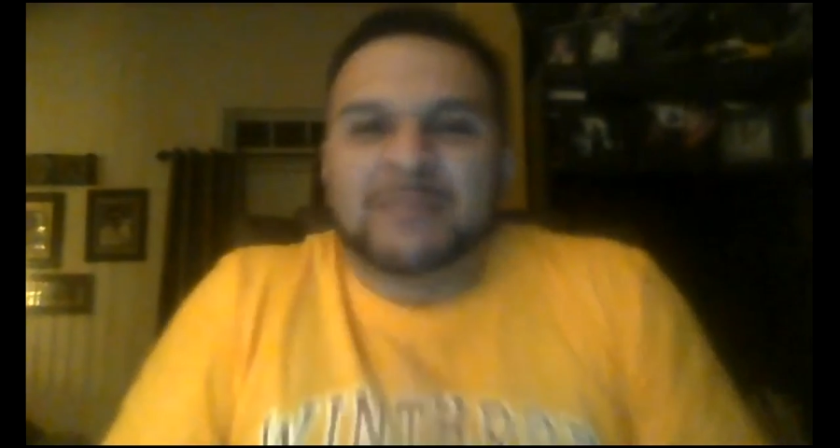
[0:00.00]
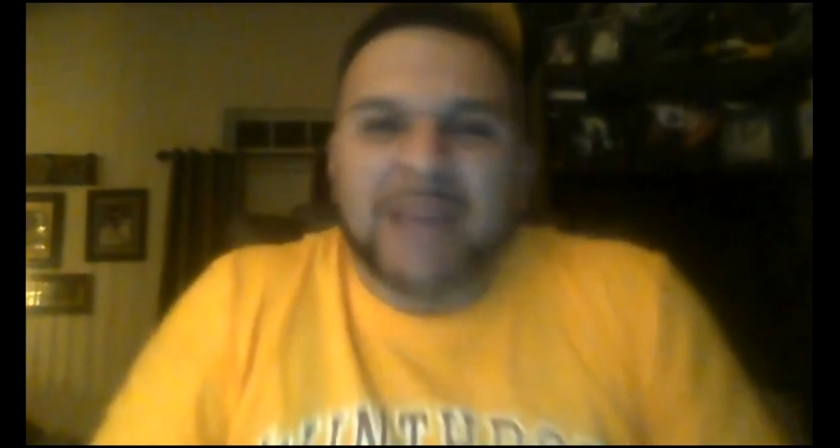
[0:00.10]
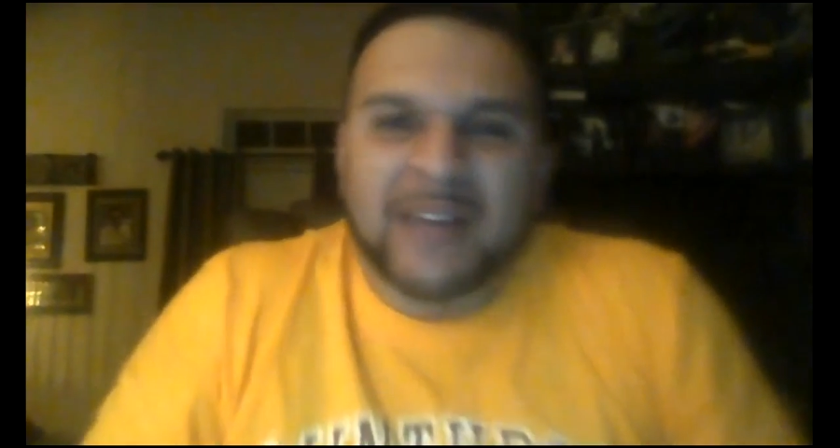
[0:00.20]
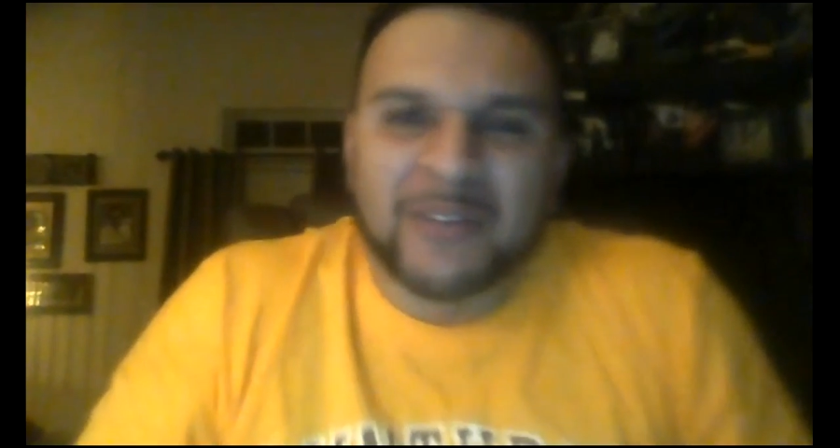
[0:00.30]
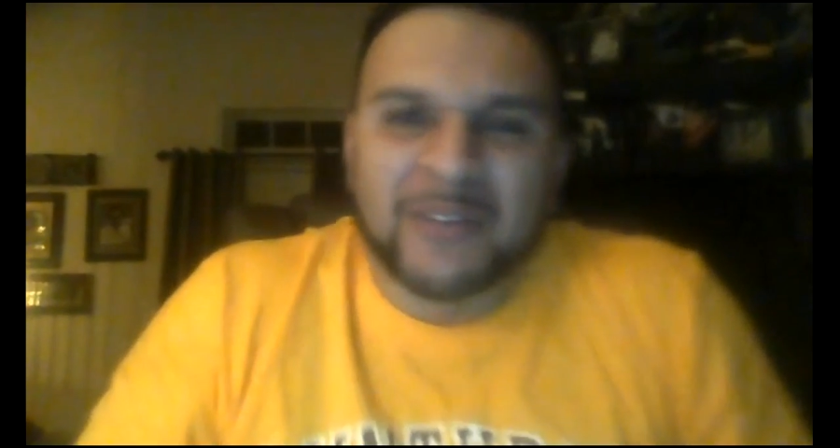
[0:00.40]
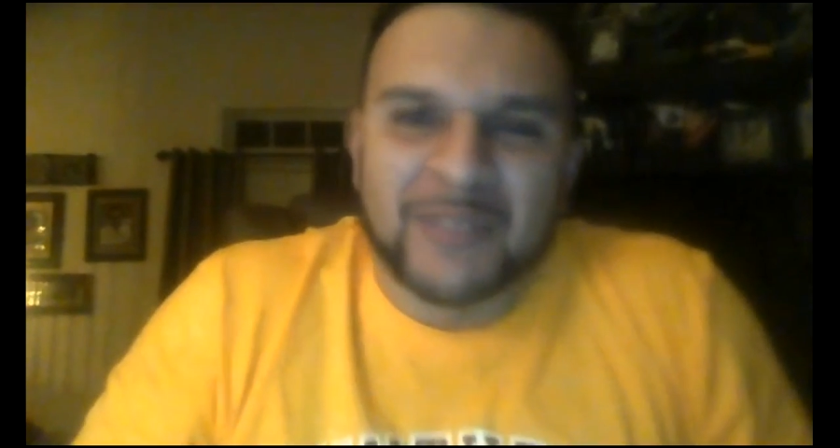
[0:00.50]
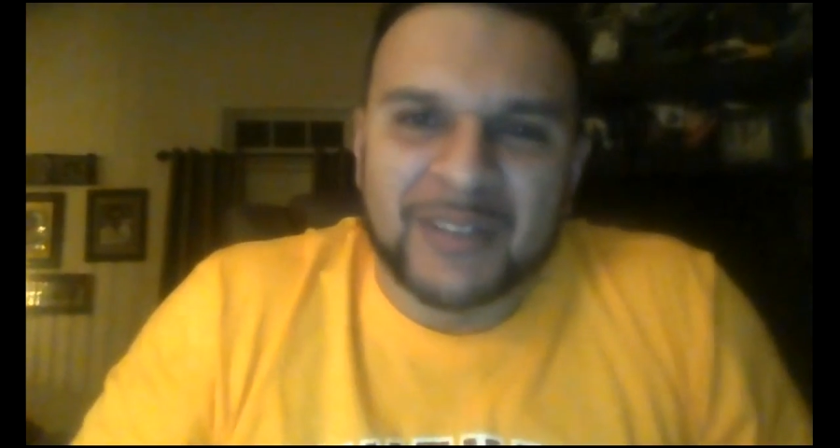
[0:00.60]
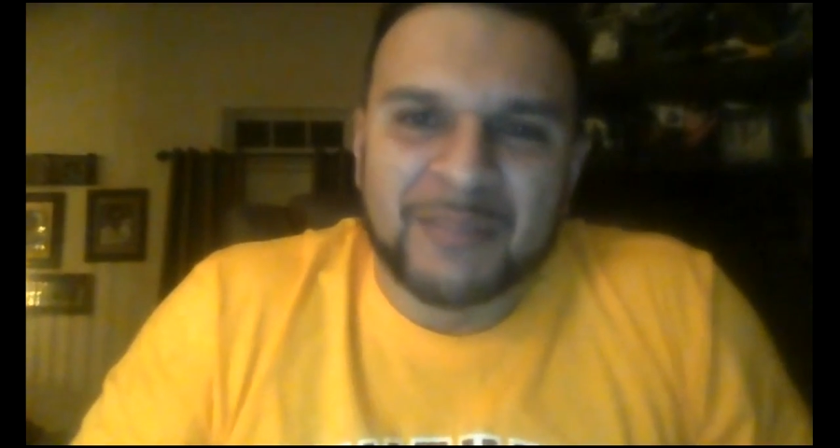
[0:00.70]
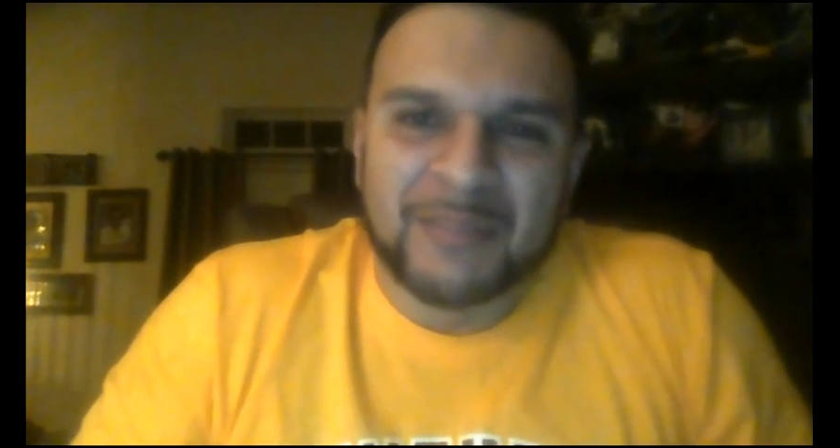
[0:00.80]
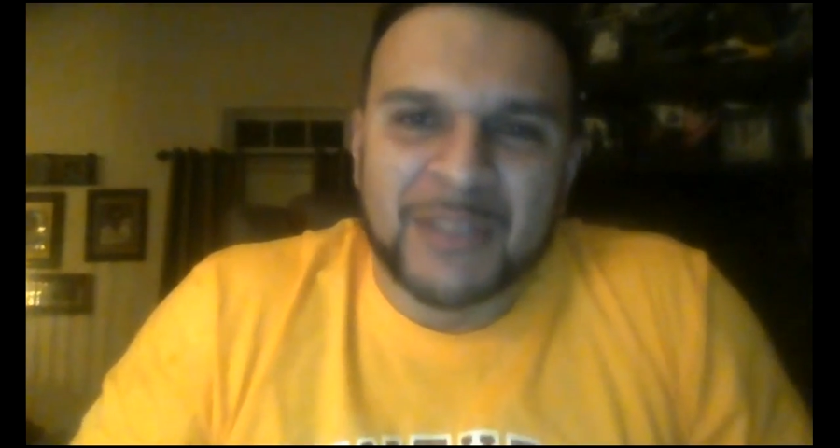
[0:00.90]
battle of
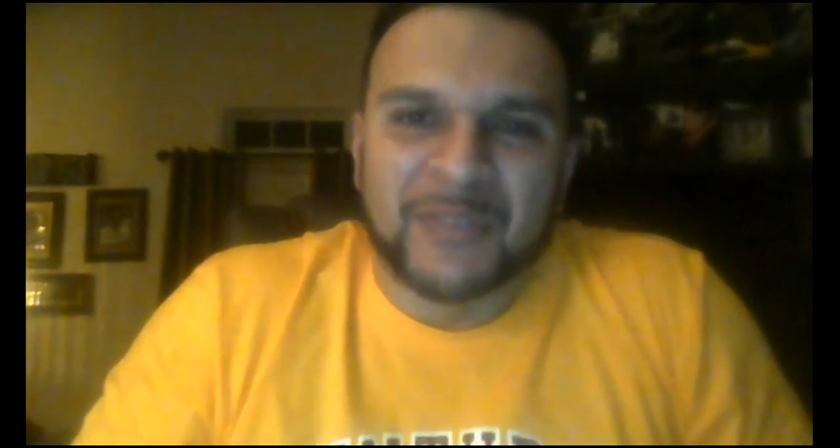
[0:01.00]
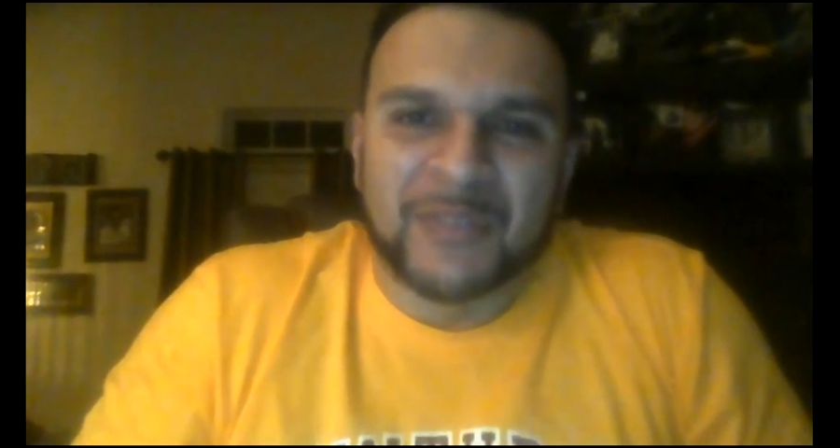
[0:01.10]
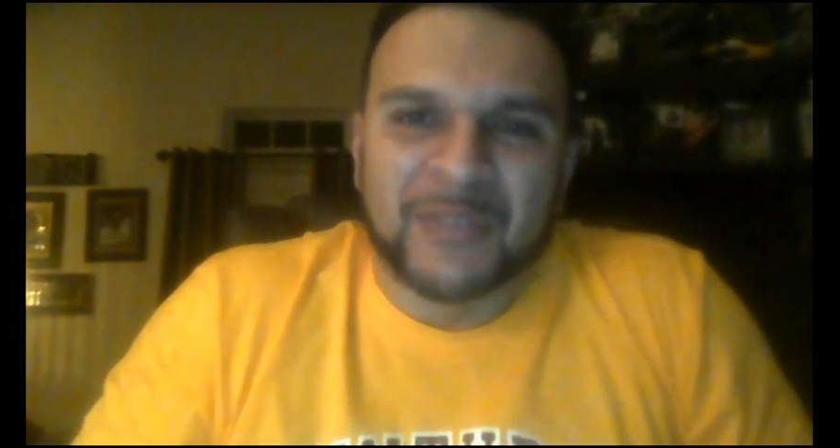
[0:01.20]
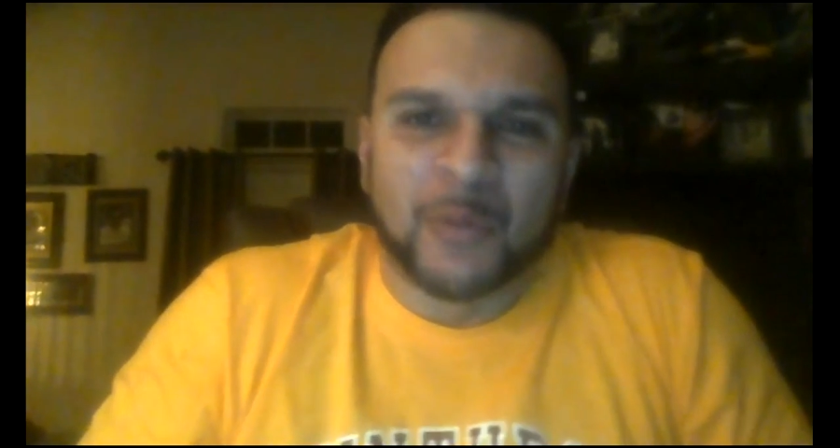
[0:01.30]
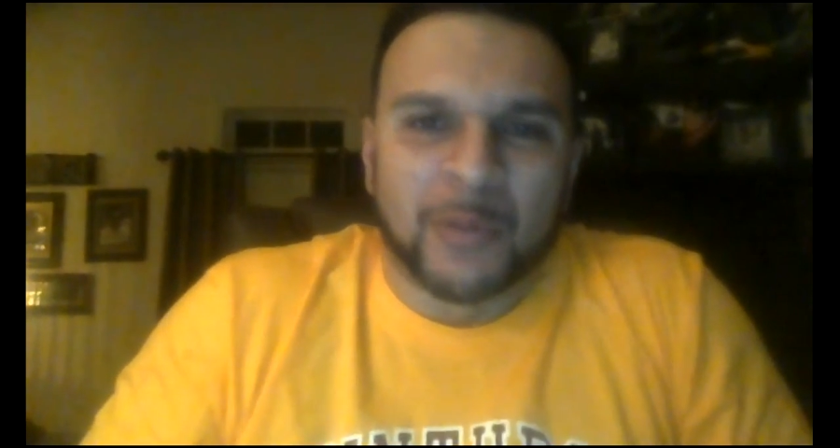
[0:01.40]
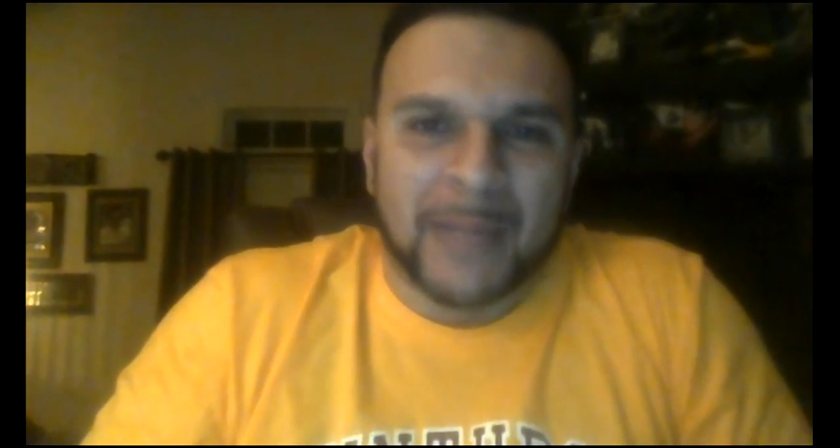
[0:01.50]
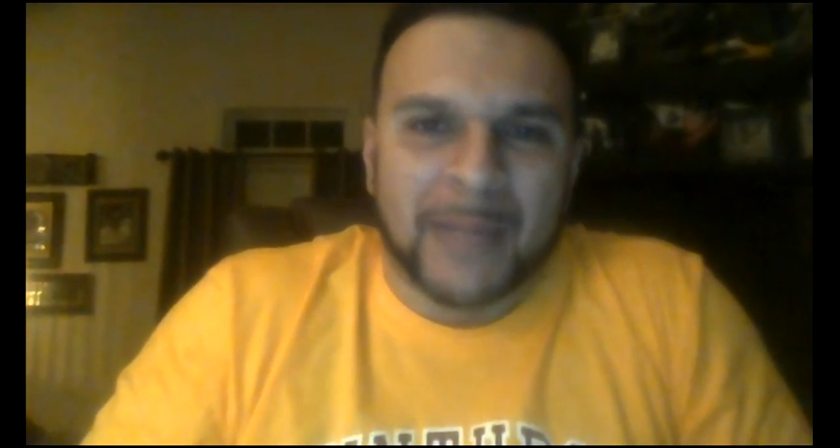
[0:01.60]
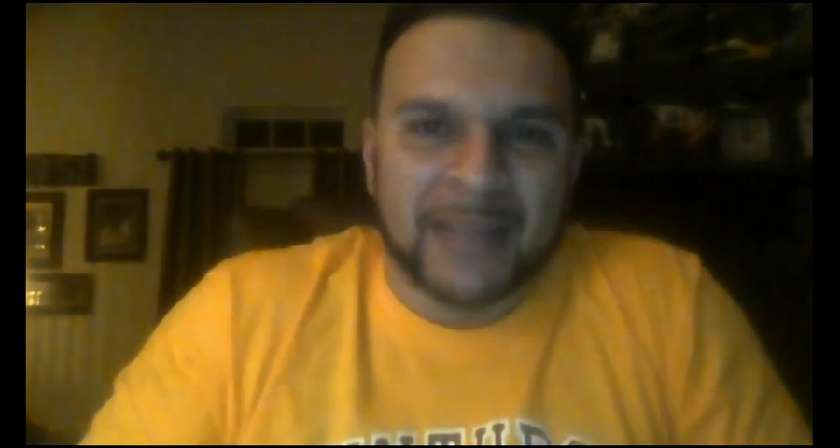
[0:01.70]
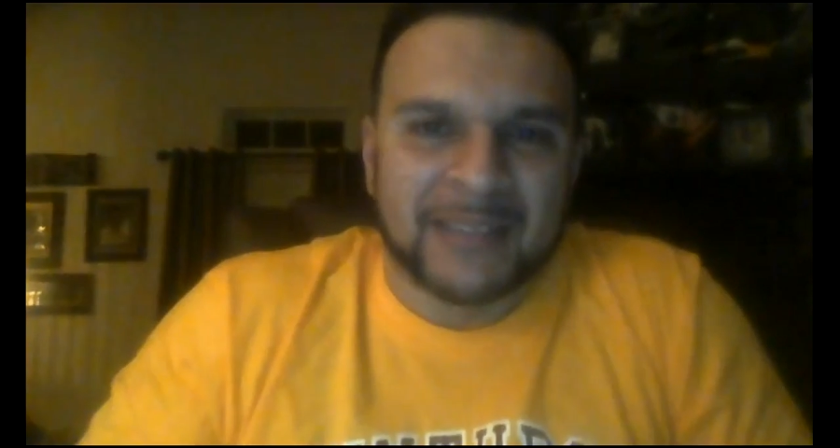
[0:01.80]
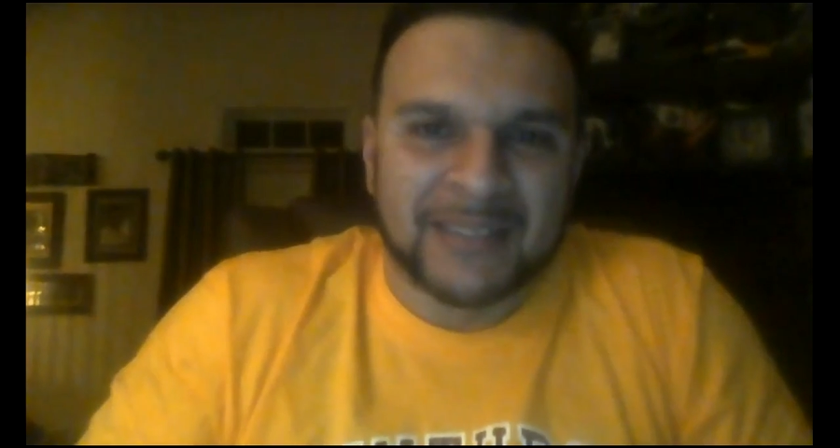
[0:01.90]
the misfit
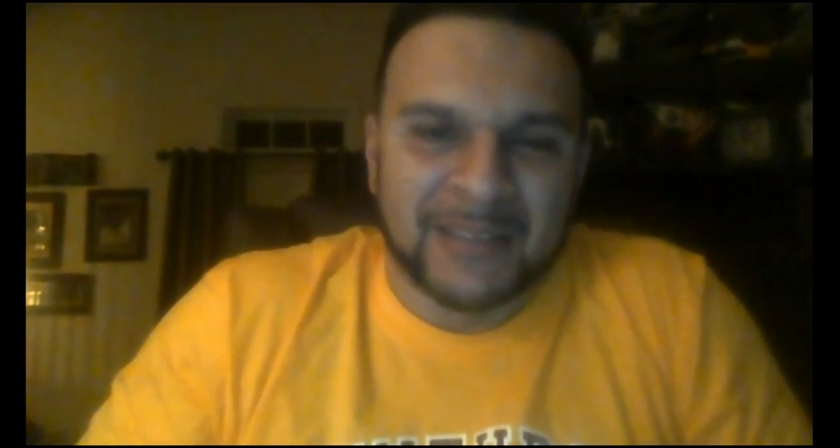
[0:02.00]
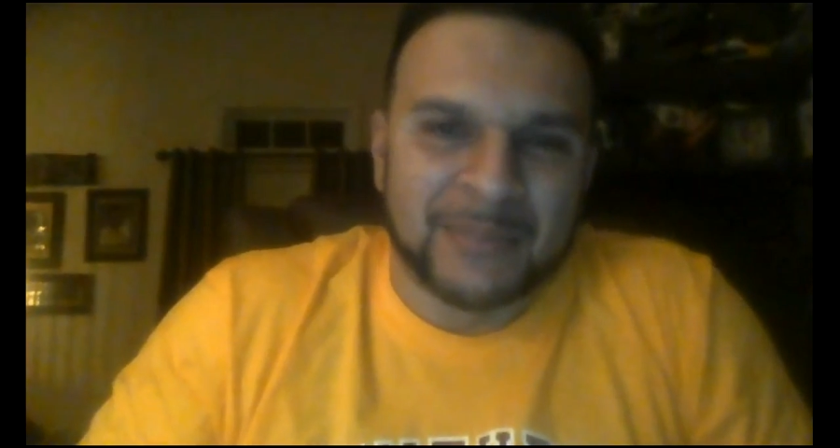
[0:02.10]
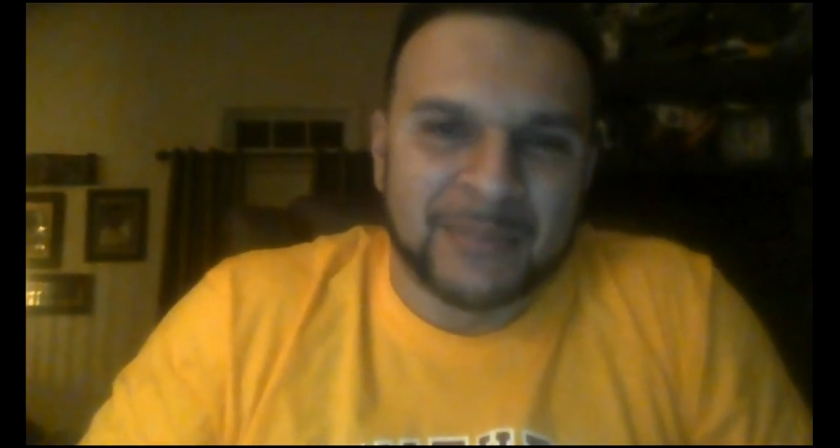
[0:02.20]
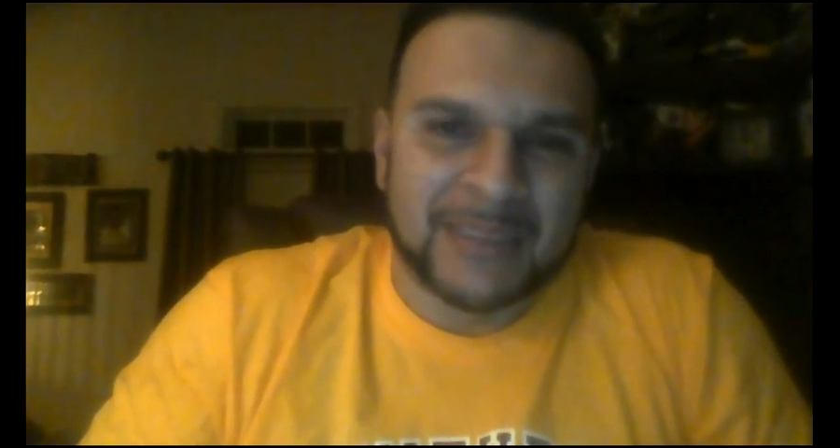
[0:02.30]
quarterbacks or something,